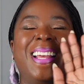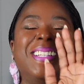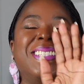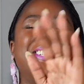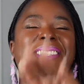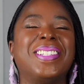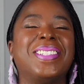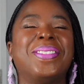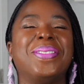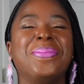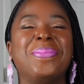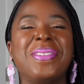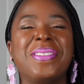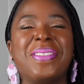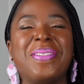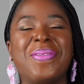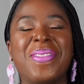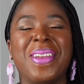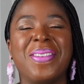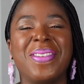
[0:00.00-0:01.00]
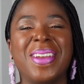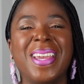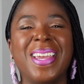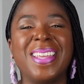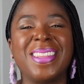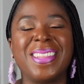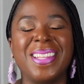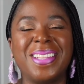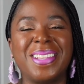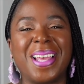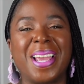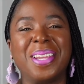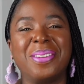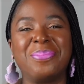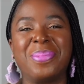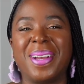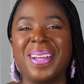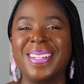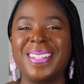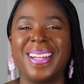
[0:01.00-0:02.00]
Just do me a favor, hit the like
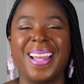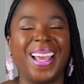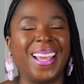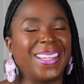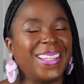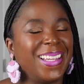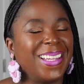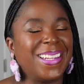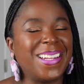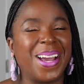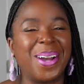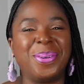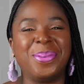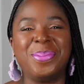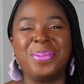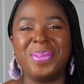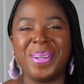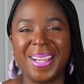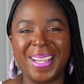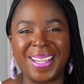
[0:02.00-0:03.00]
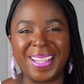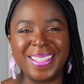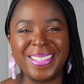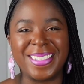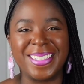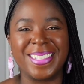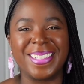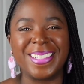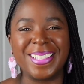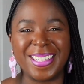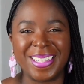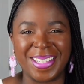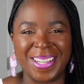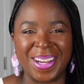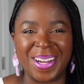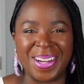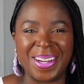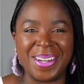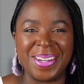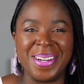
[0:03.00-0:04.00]
button. I cannot wait to see
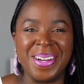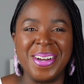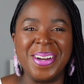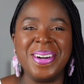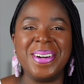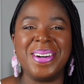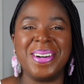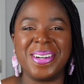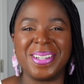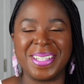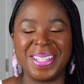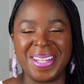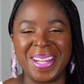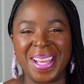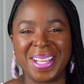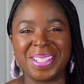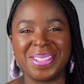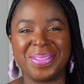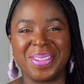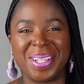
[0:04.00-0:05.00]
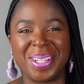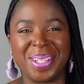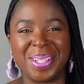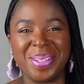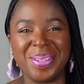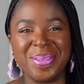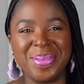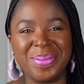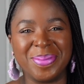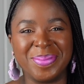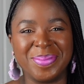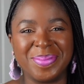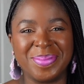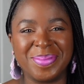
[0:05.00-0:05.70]
y'all on the next video.